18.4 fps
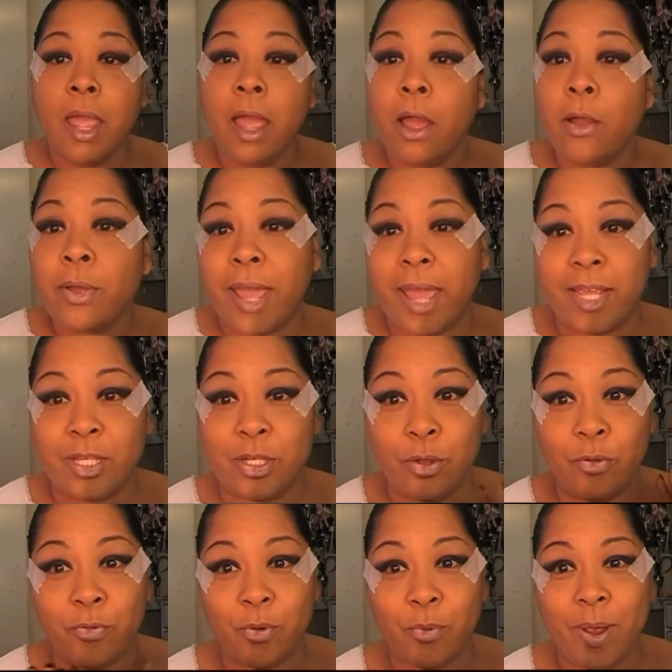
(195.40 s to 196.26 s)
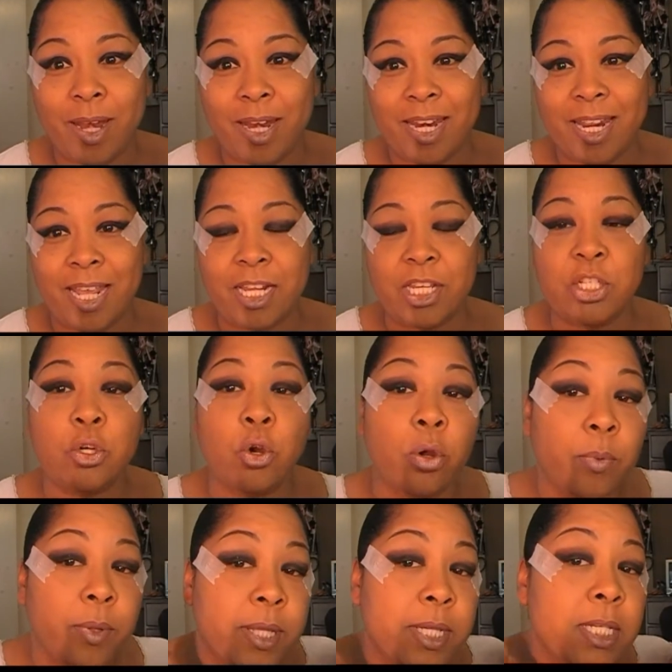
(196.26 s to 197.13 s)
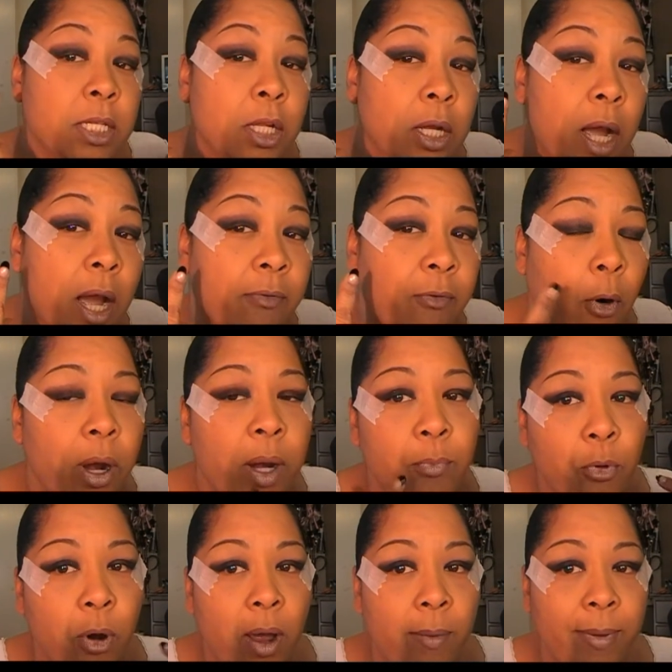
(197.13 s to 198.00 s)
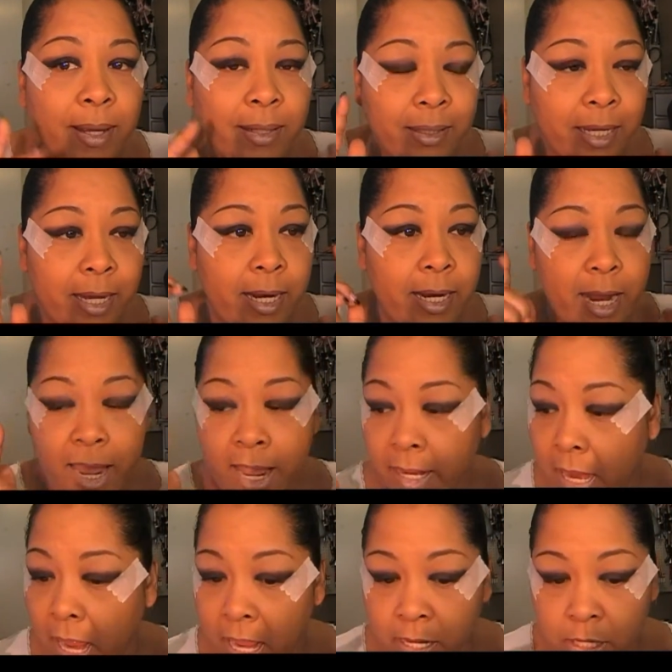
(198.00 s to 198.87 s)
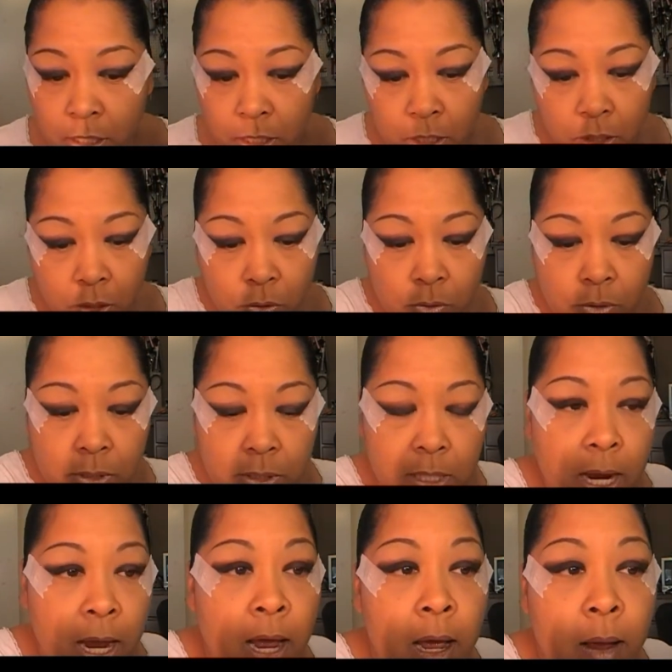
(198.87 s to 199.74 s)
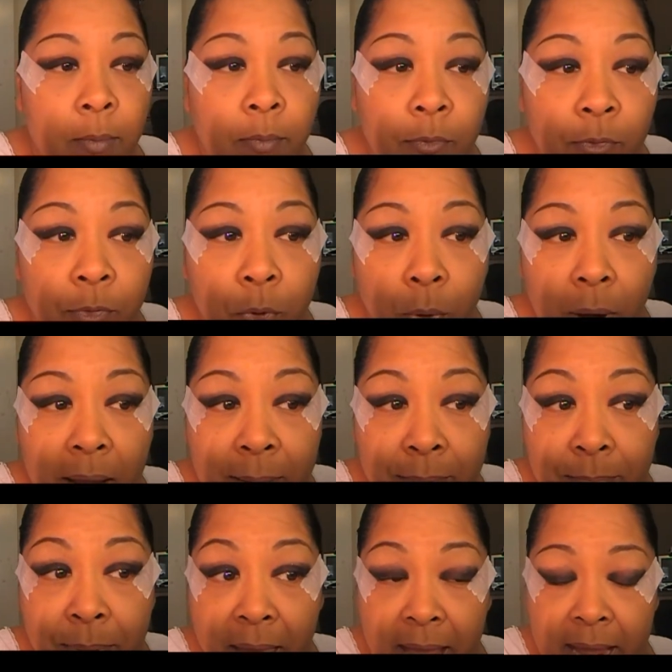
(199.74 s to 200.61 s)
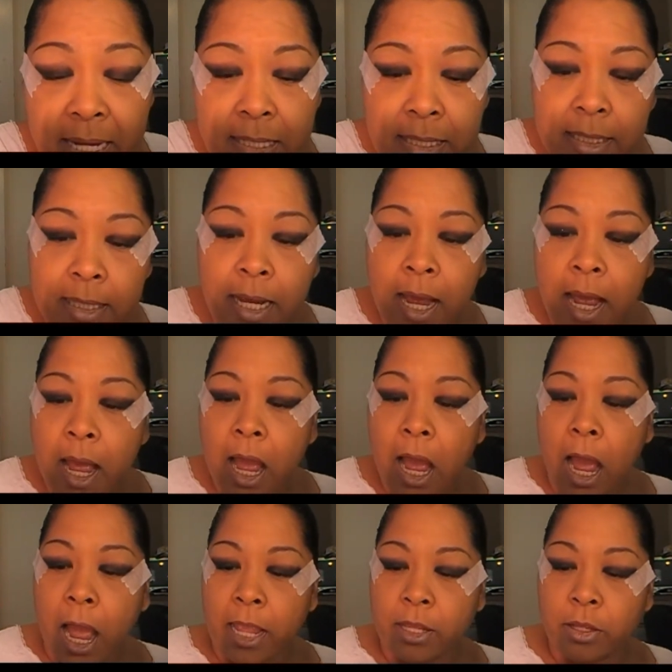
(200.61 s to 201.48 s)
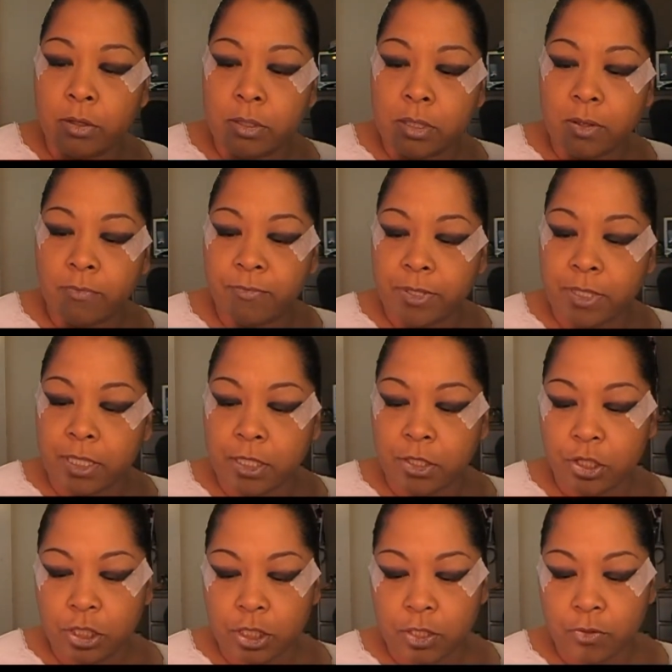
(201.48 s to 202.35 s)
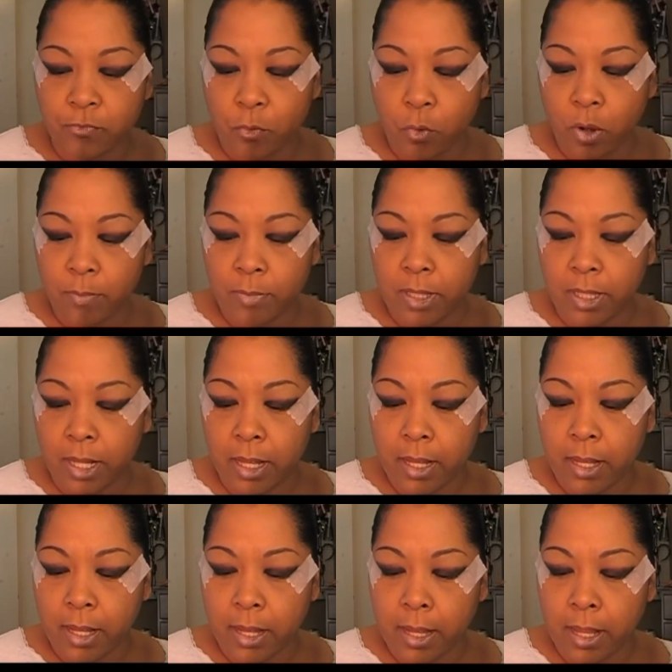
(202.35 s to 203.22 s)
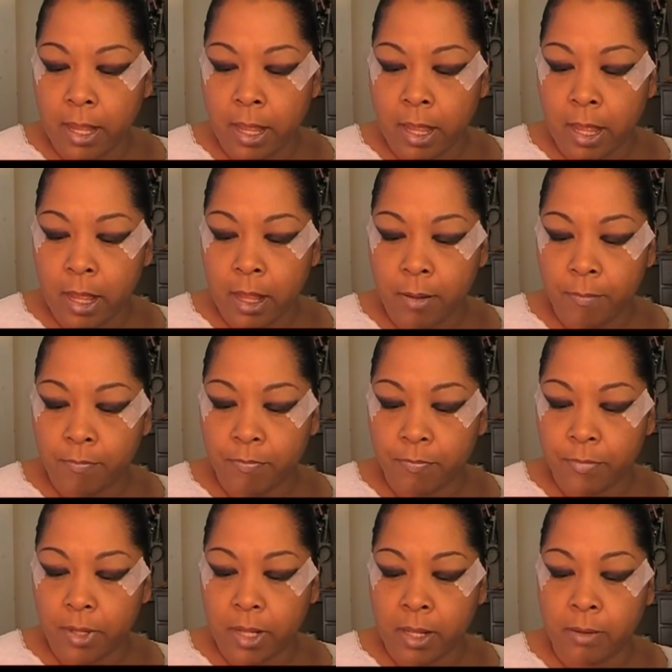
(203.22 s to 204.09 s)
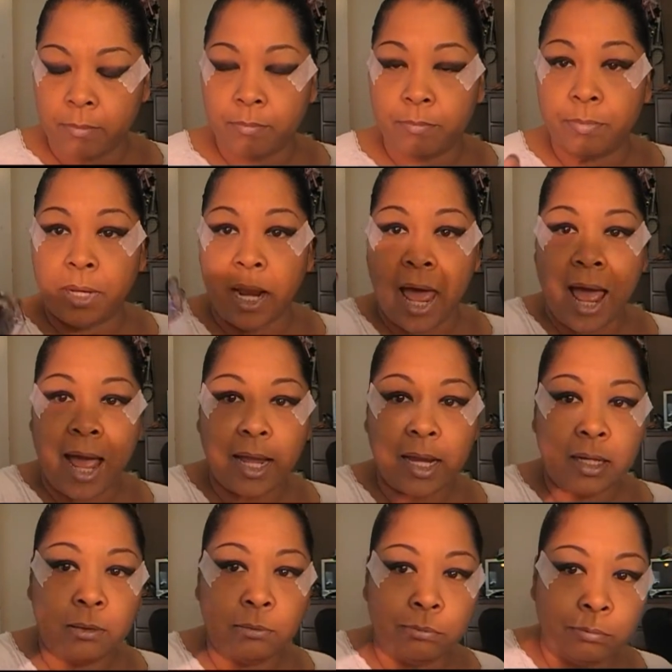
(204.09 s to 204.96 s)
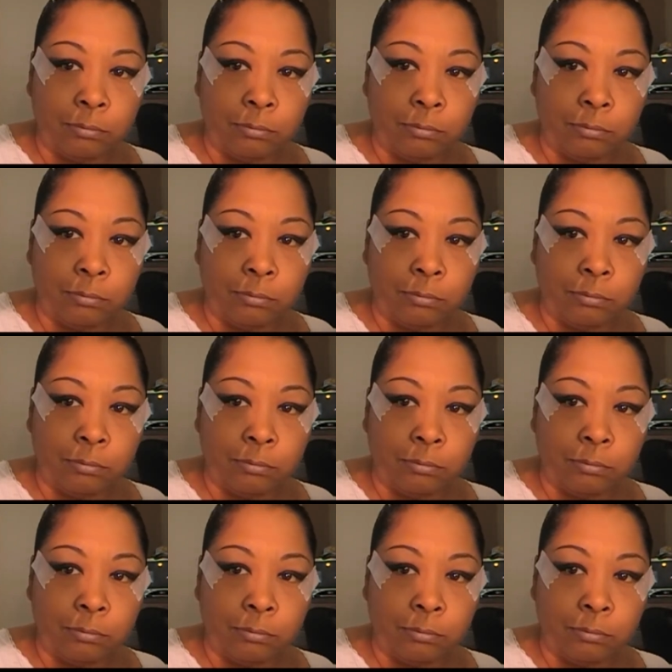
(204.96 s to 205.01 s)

Okay, so if you're ready to get started with this look, I've already primed my lid and I used, um, for a base, I used the Physician's Formula um, in black,